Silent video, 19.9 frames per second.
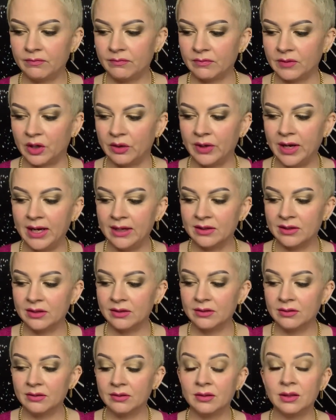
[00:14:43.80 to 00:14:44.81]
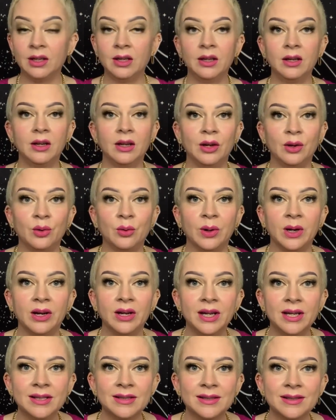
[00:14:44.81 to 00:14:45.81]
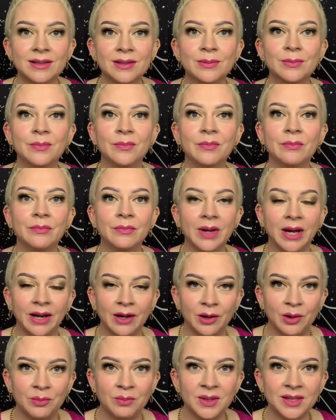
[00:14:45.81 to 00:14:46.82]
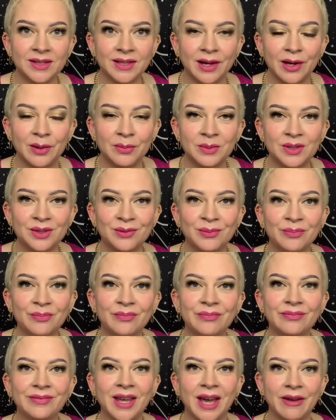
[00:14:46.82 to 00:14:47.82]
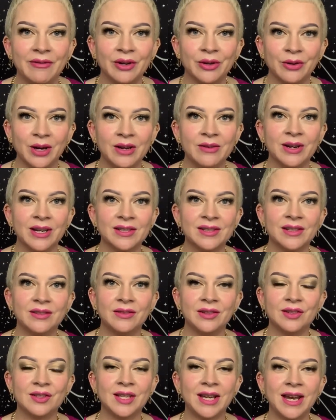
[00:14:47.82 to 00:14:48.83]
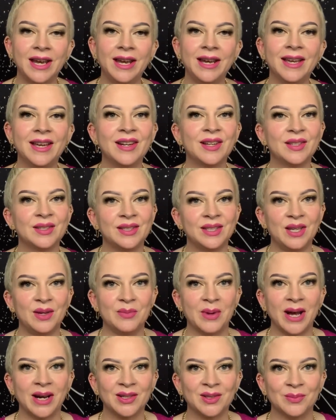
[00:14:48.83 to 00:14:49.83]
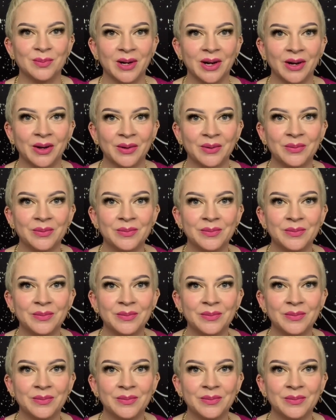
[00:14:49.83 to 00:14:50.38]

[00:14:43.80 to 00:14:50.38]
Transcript: All right. Aquarius, I hope this helped. Have a great rest of your day, and I'll see you back tomorrow.